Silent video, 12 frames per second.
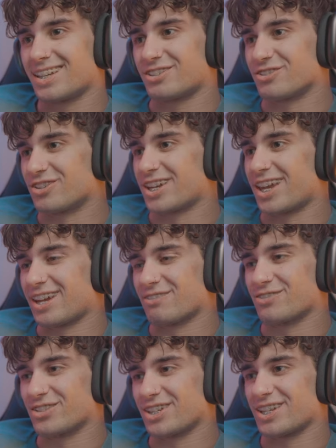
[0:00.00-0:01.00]
Joel can't
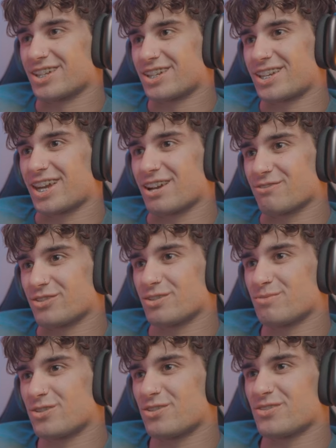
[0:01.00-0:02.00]
really you can't really
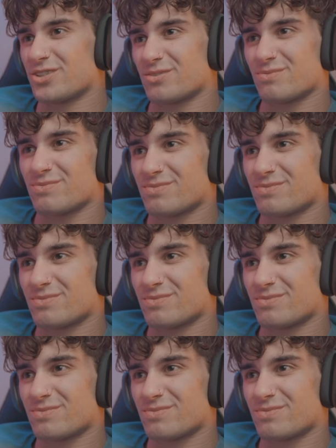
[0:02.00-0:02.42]
move him.